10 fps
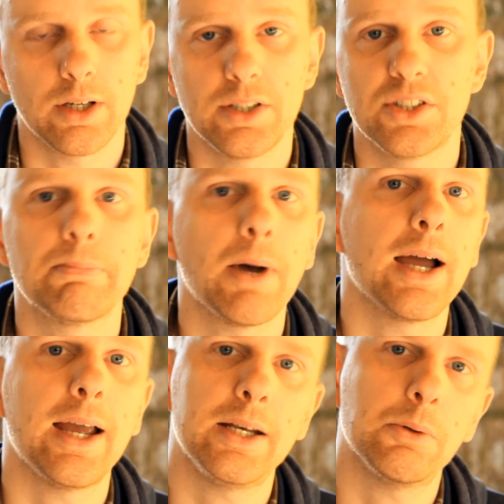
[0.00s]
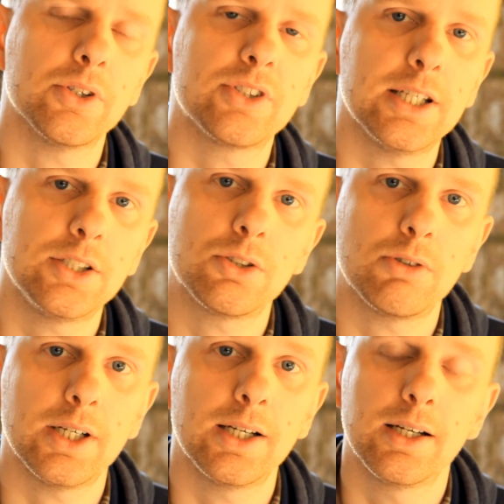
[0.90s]
and despite anyone's
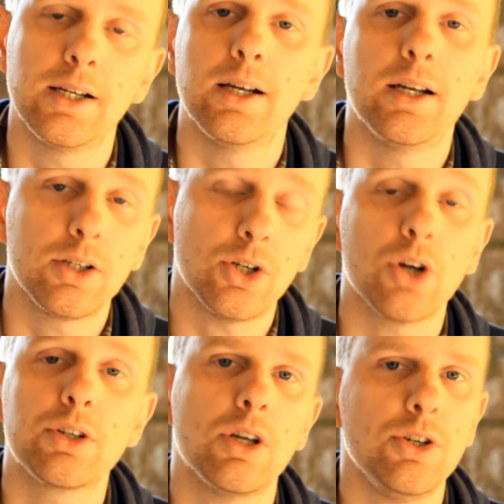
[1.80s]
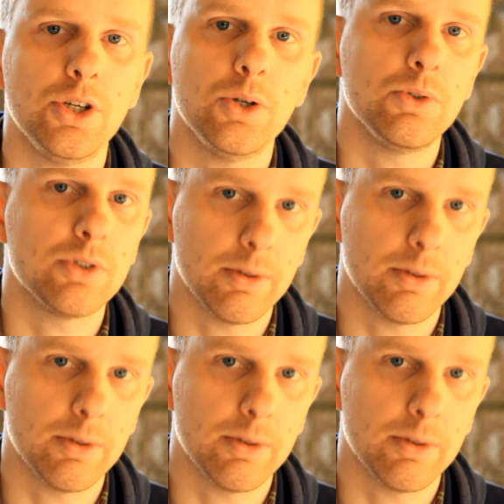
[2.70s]
history, God can use